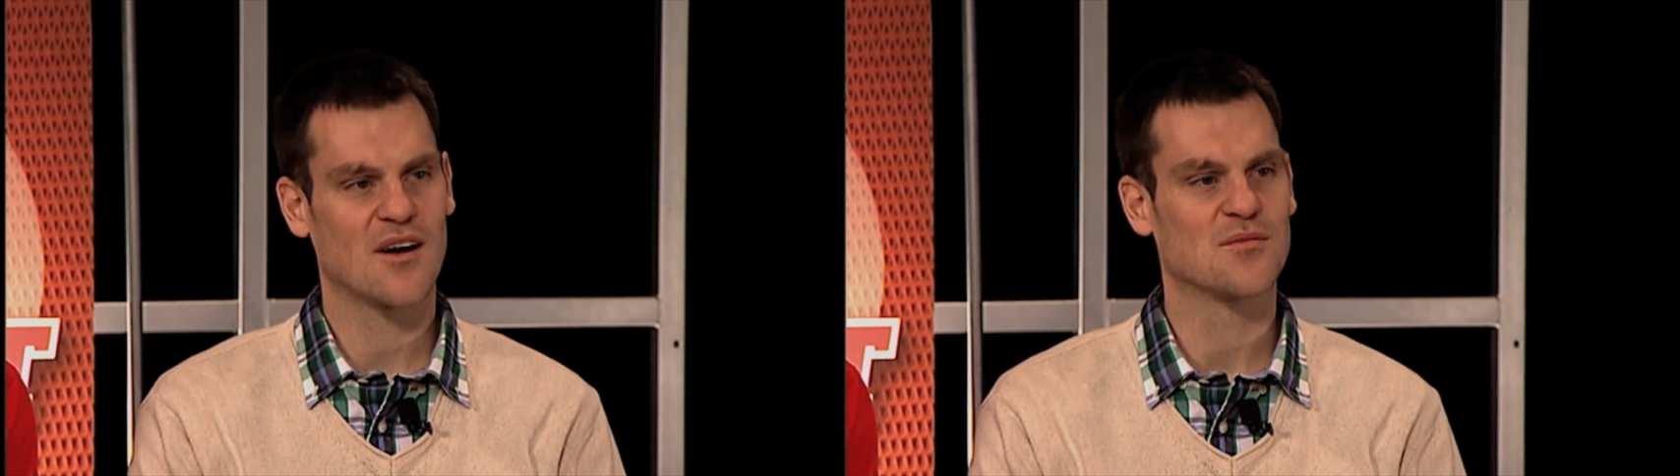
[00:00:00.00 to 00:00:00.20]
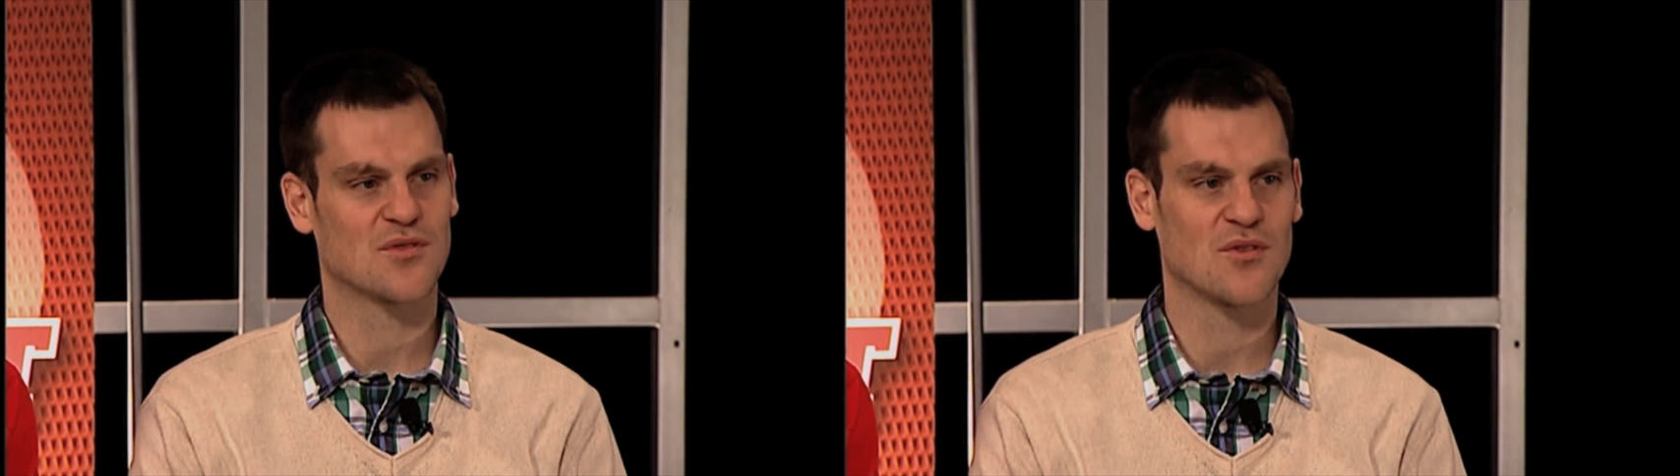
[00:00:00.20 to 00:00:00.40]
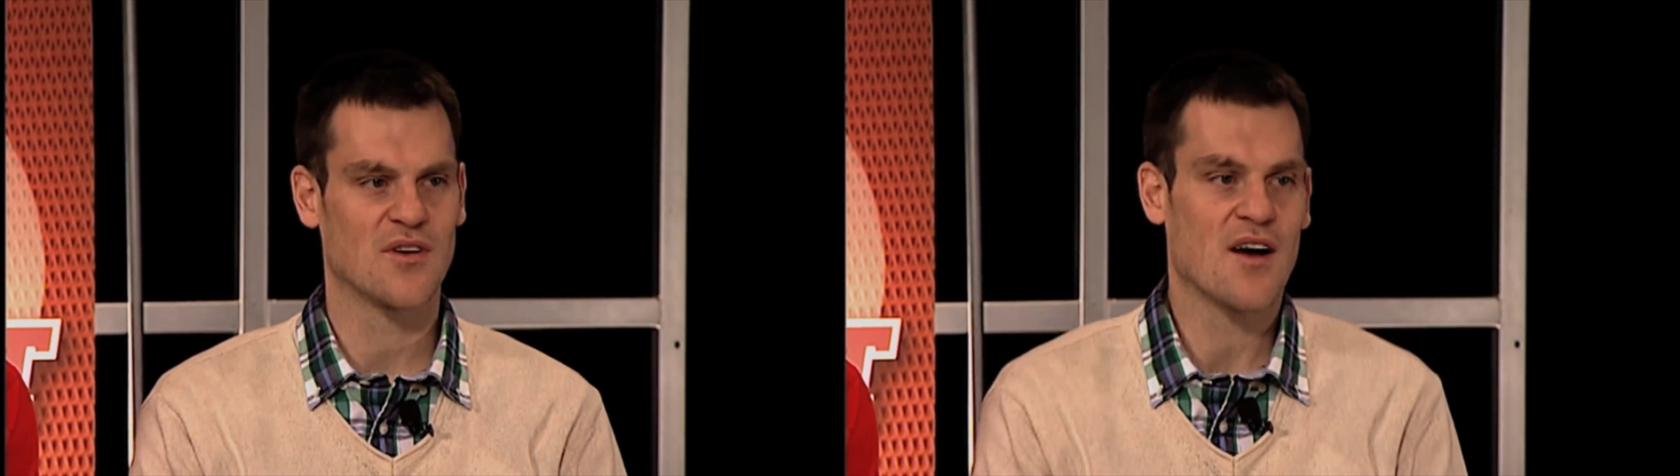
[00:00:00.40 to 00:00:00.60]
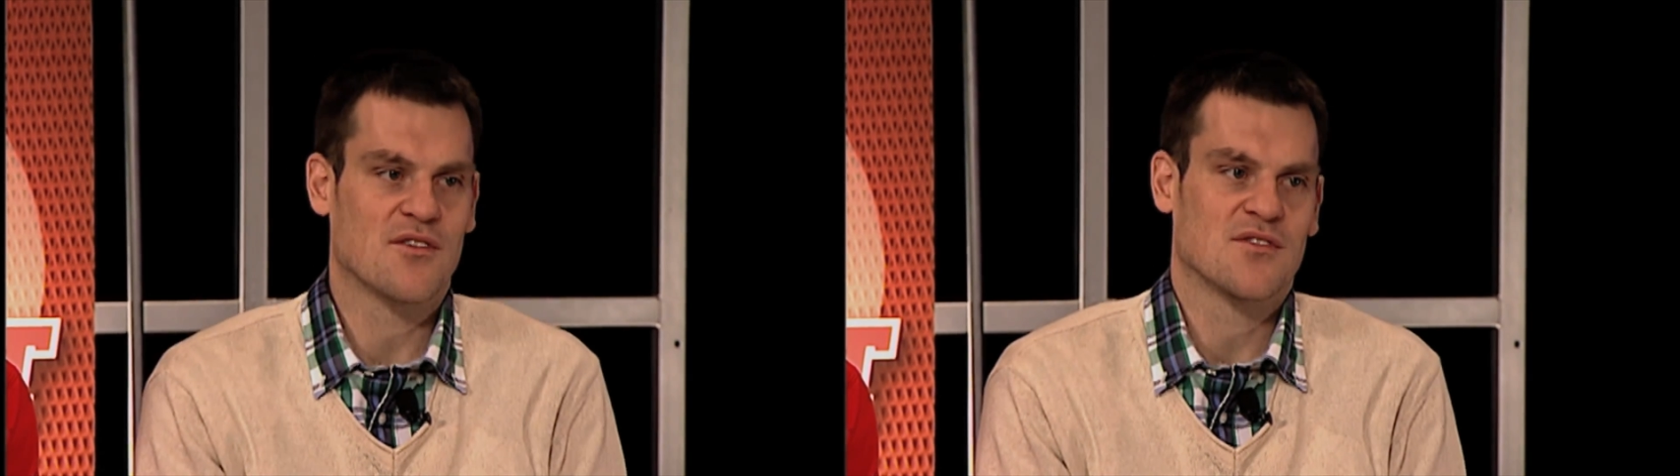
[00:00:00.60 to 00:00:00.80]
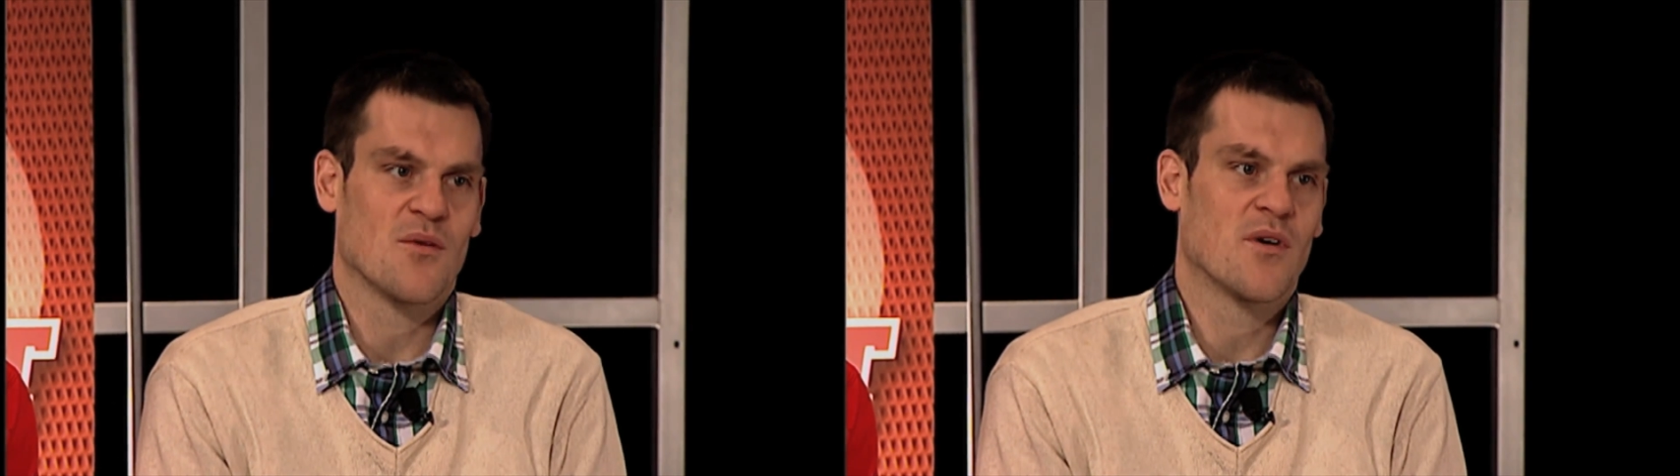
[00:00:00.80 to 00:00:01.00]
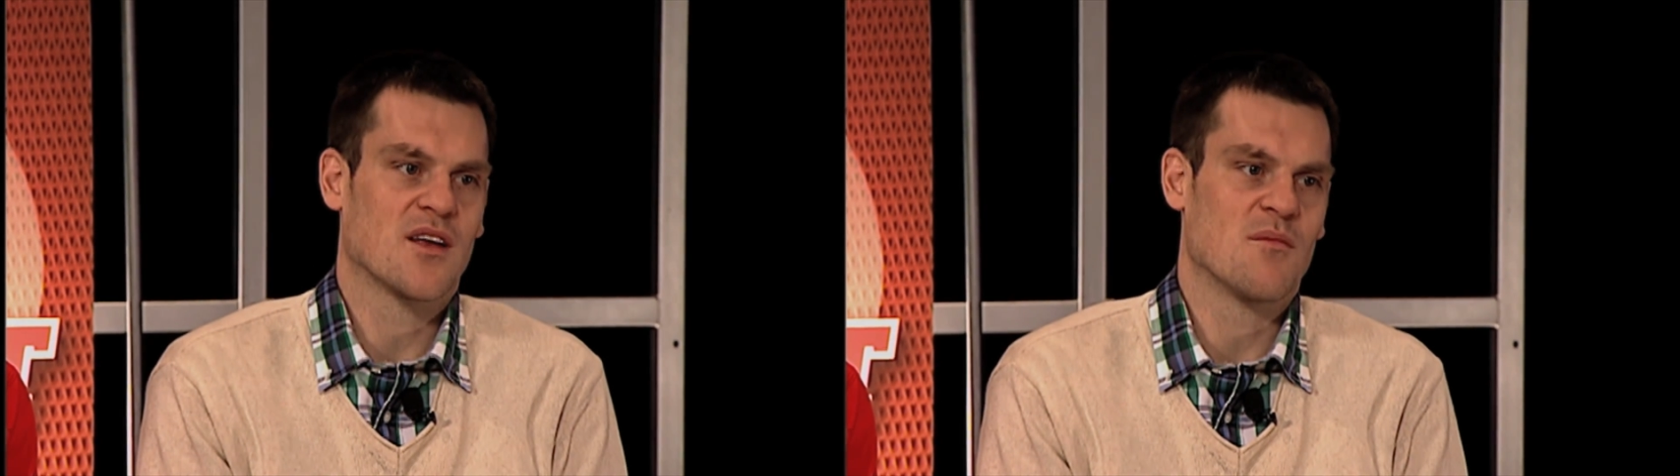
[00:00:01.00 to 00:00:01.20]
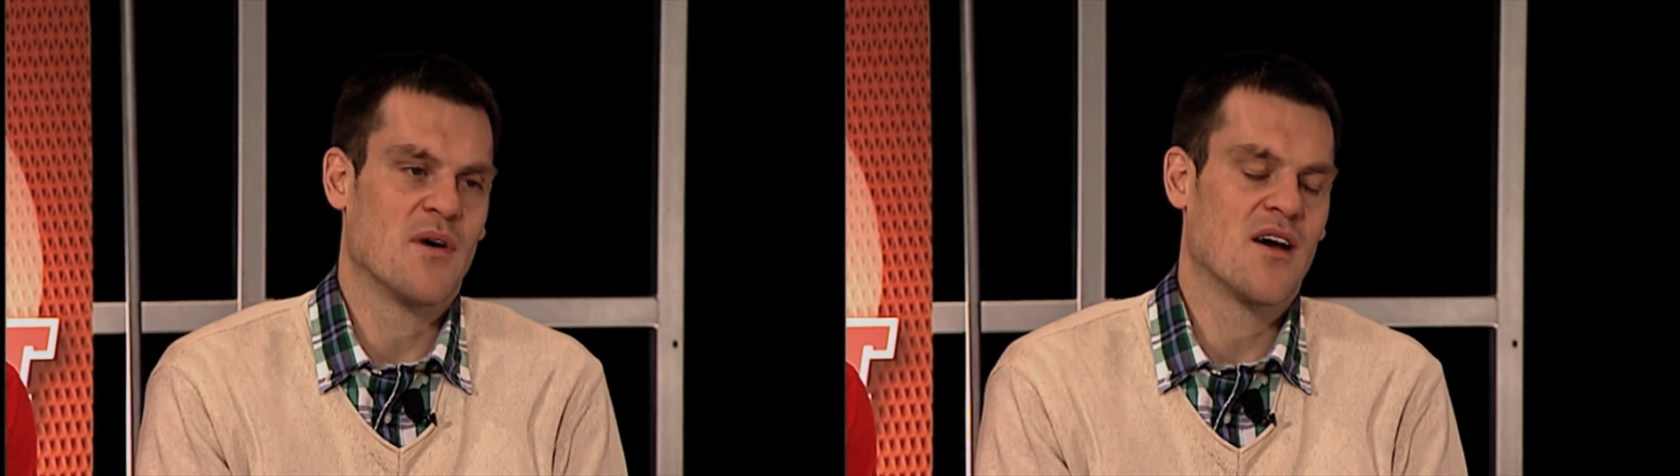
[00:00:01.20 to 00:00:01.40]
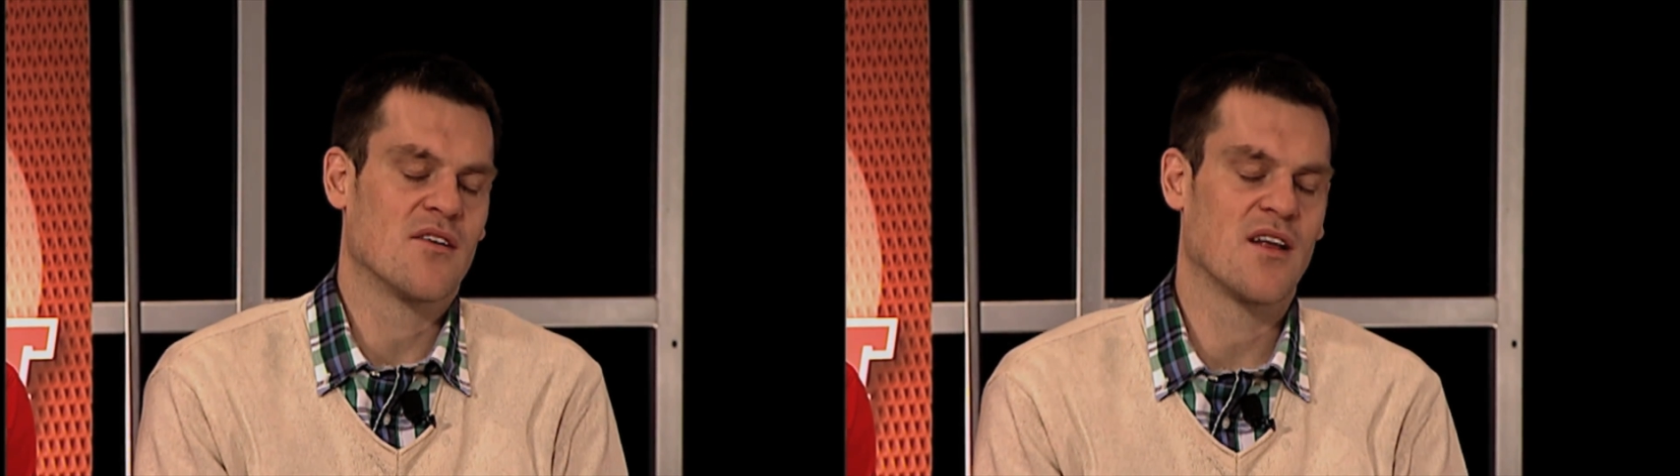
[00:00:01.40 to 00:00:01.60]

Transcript: come soon enough because they want to get better,